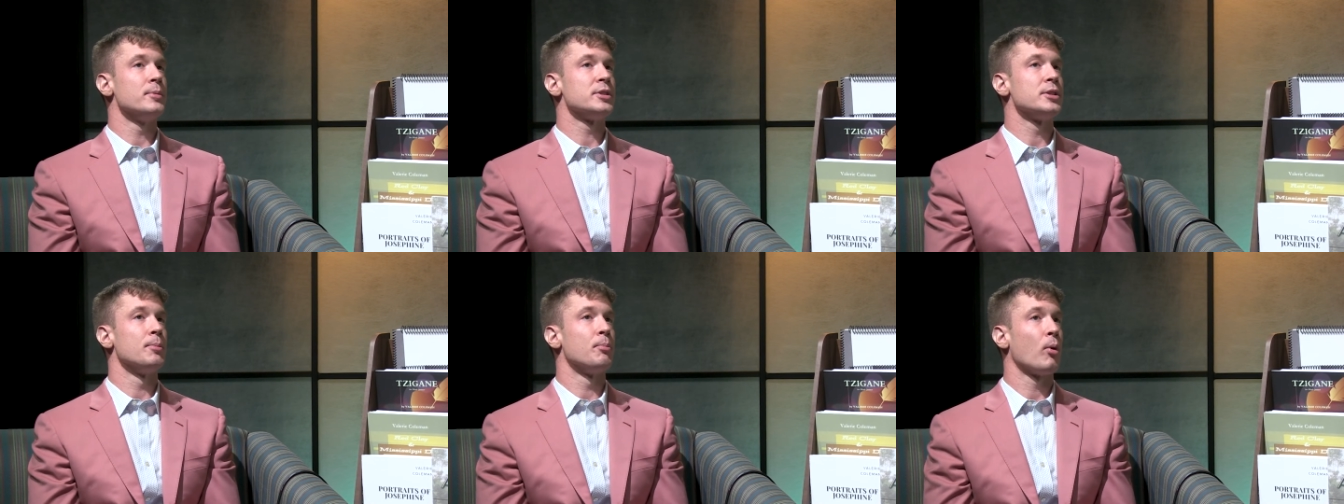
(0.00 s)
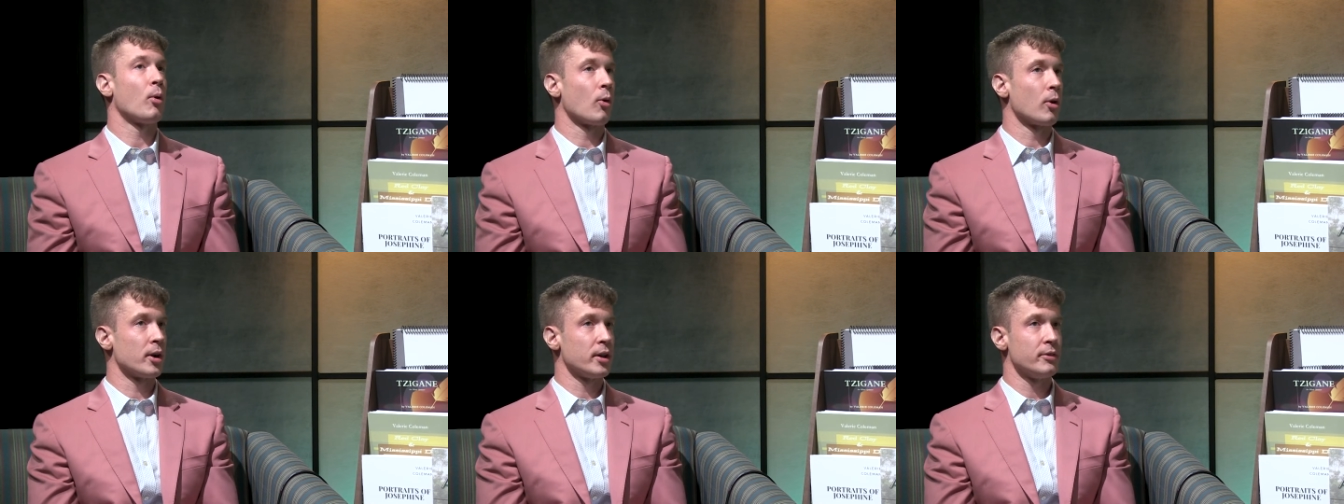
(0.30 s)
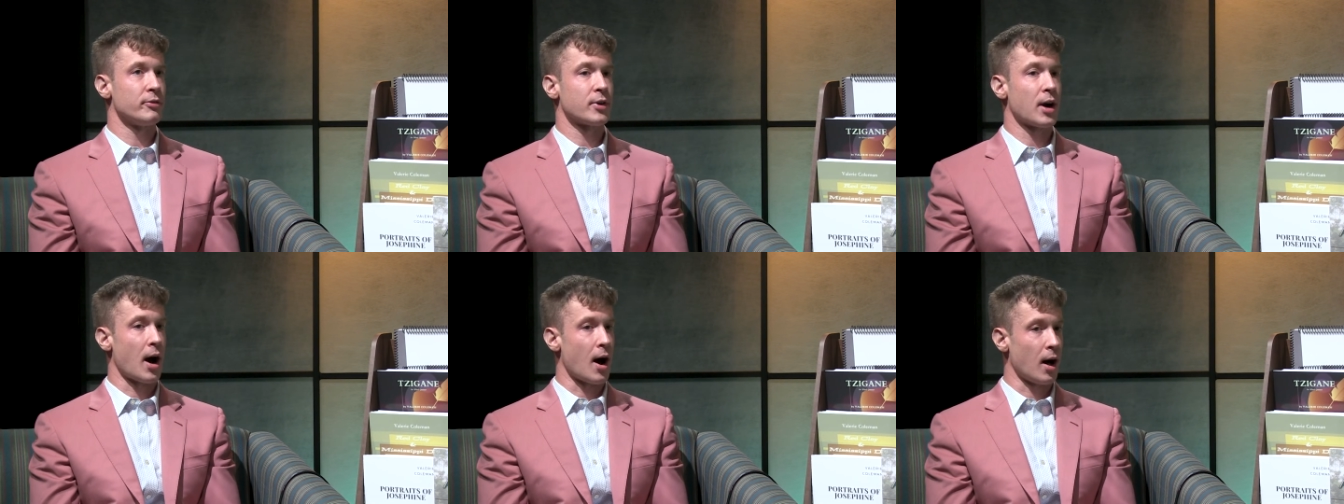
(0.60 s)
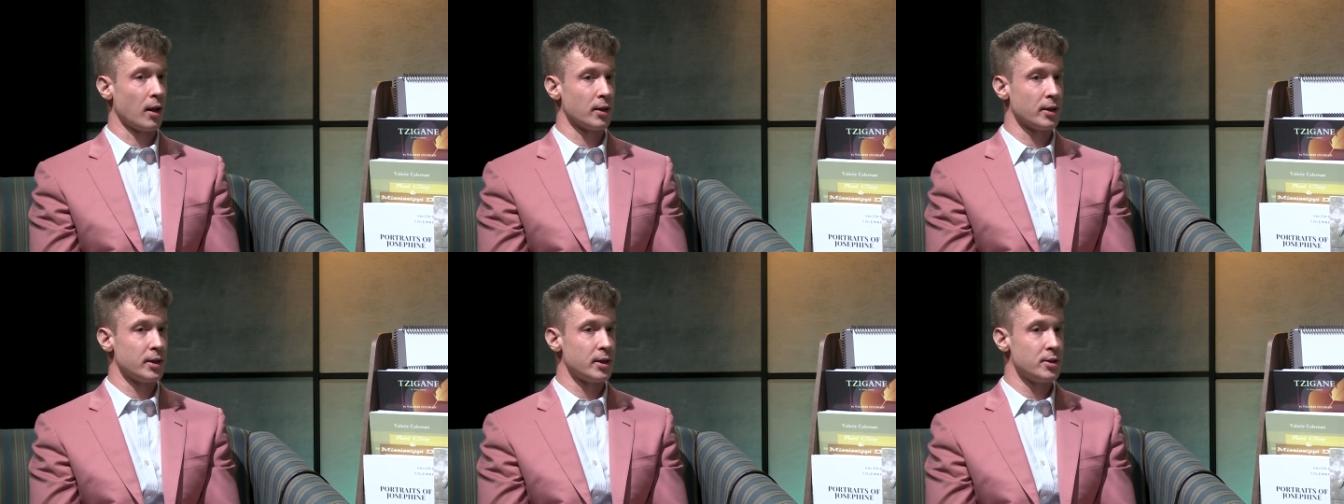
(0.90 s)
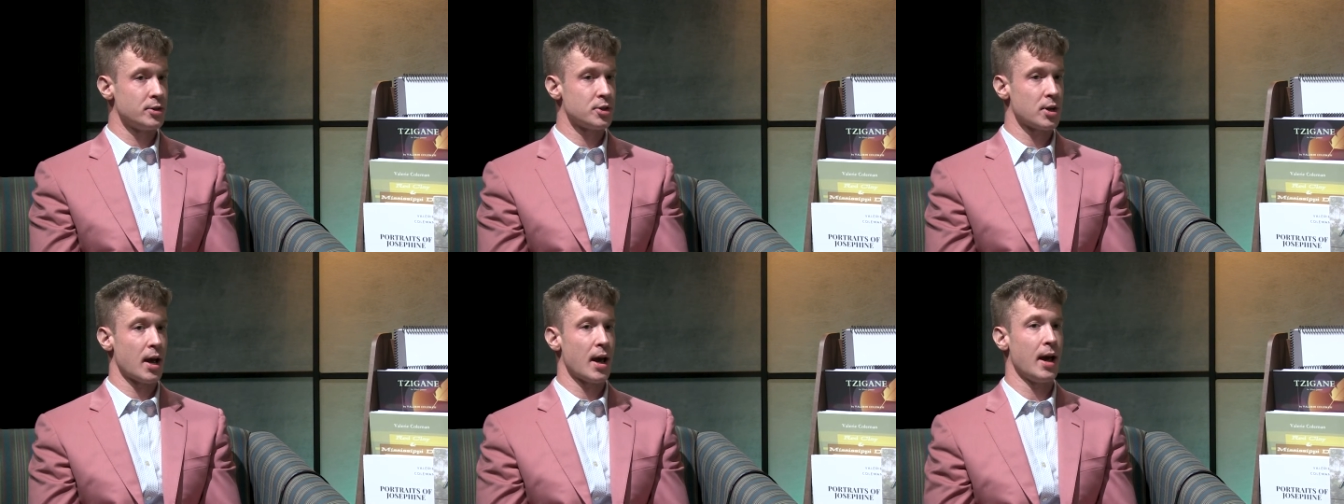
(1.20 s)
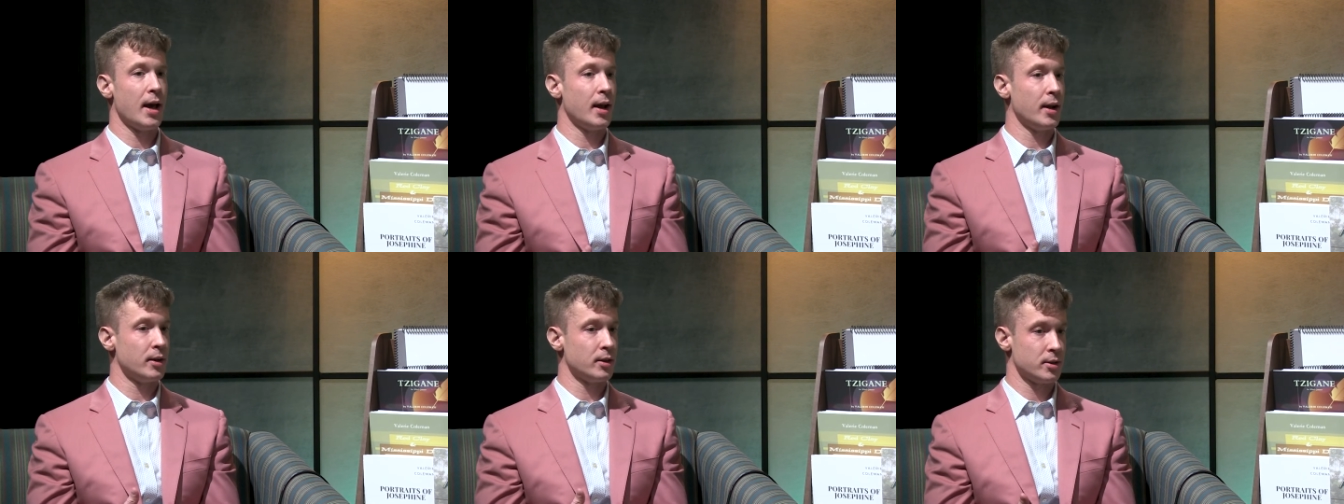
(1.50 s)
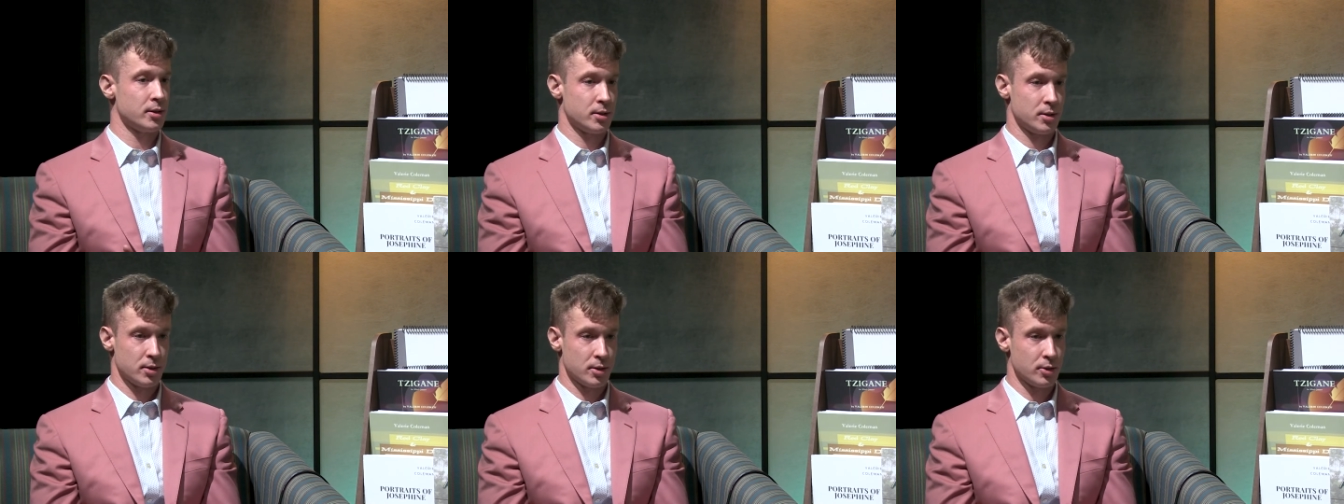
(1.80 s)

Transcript: supportive college and